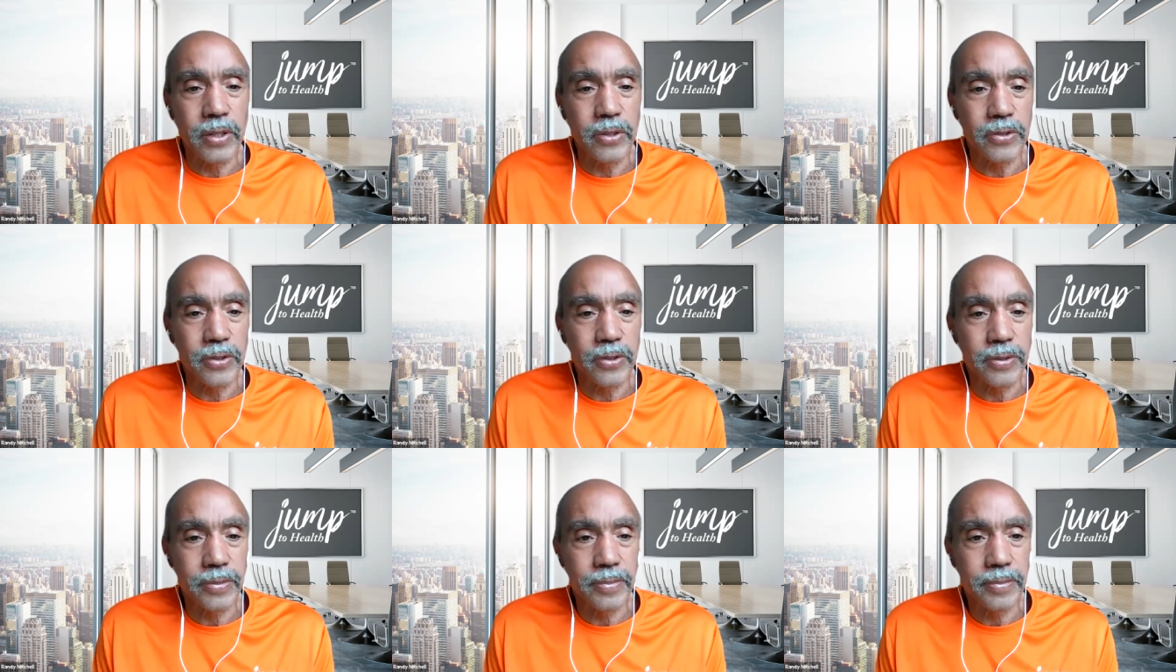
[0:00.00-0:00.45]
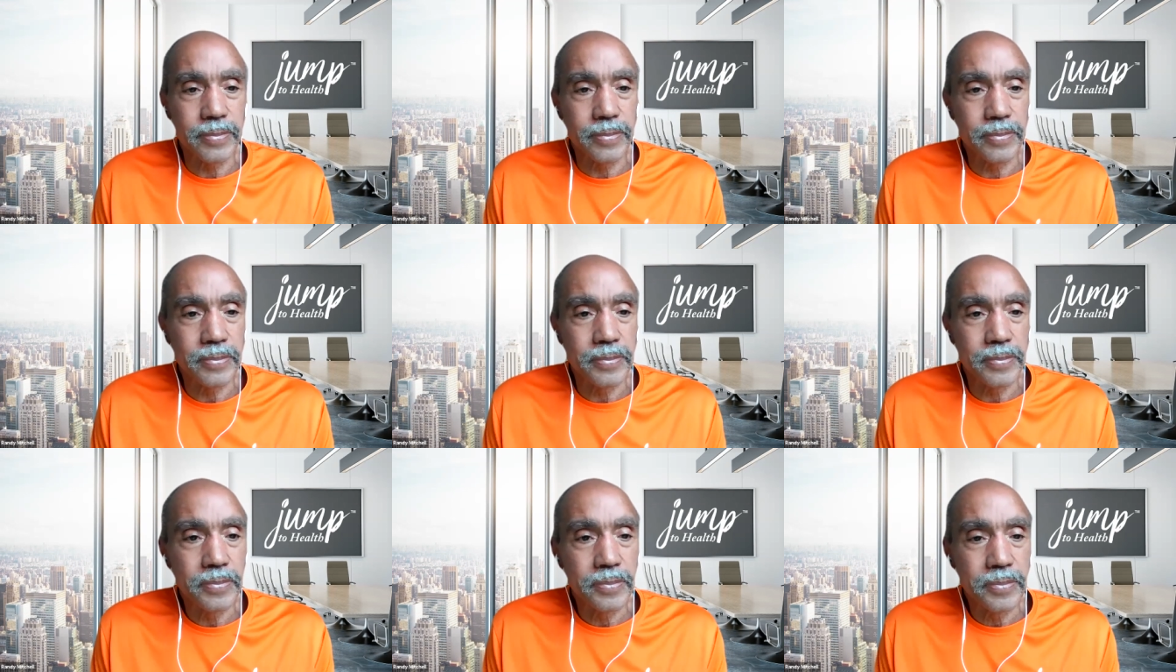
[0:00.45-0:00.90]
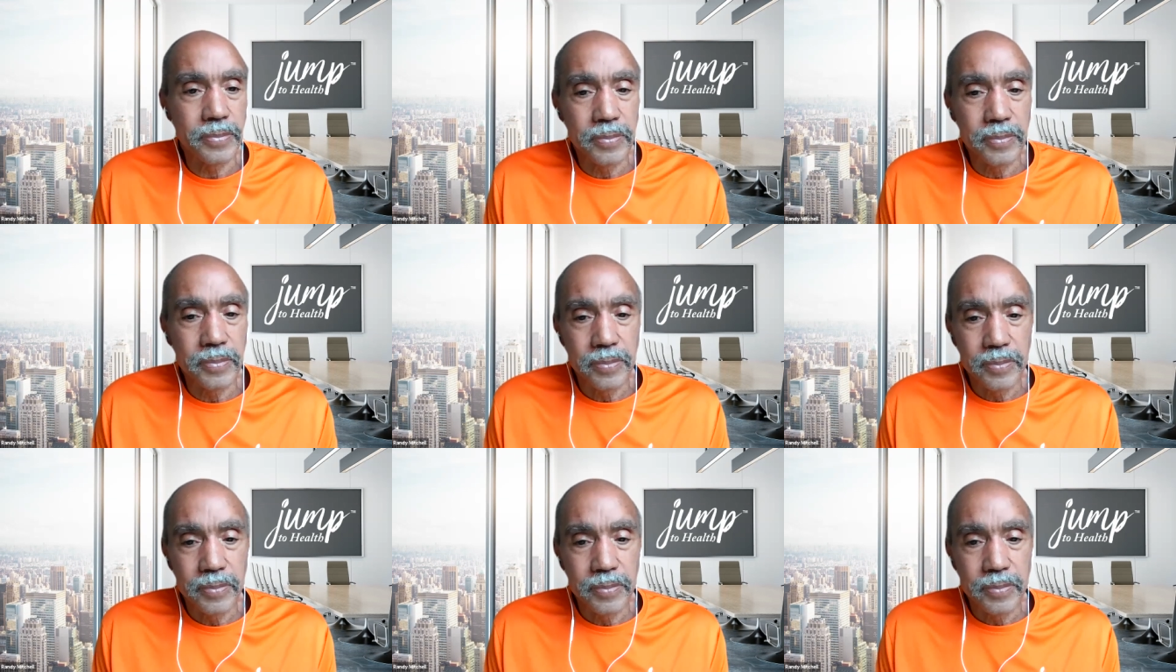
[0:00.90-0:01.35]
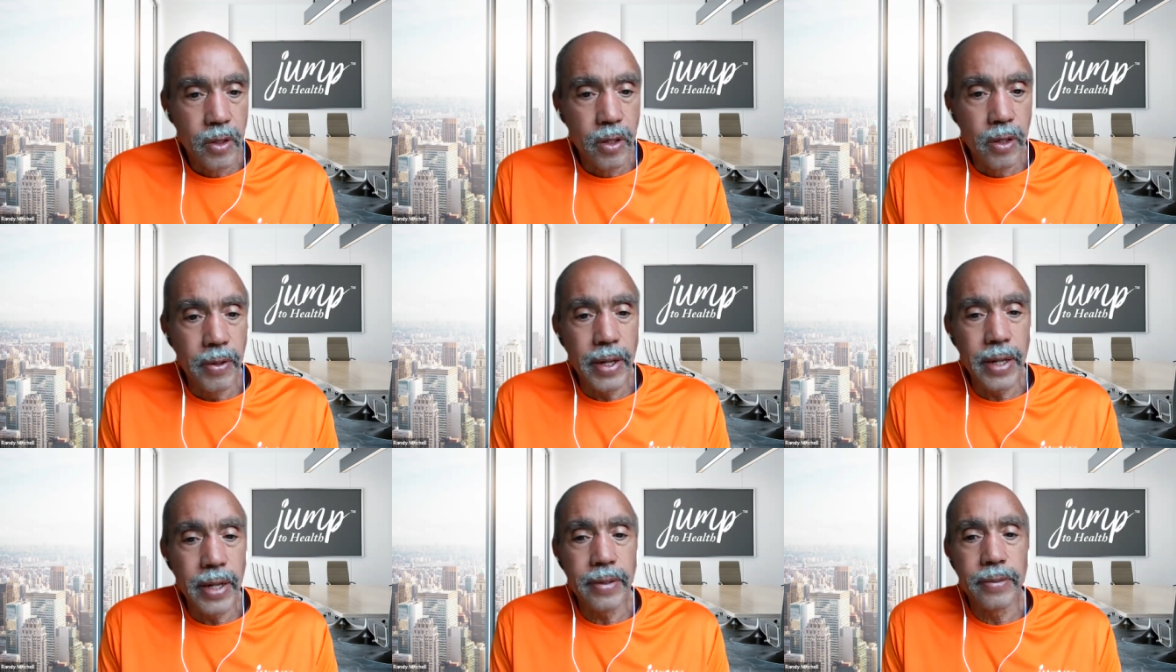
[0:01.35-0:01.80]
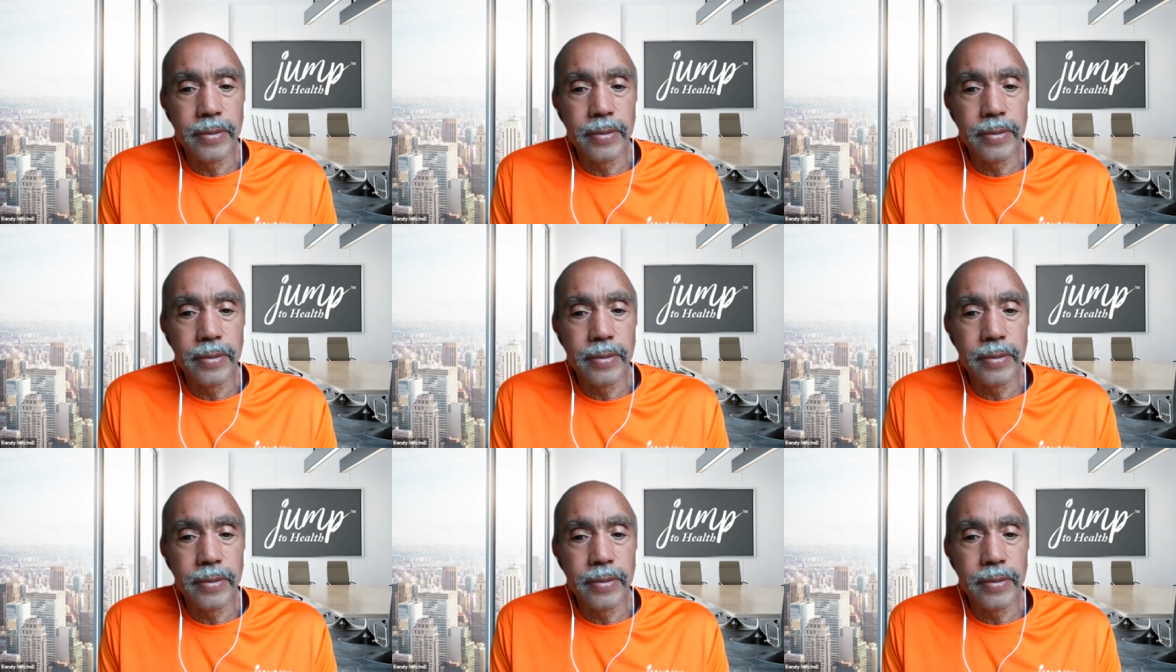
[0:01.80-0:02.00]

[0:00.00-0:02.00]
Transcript: else. All right.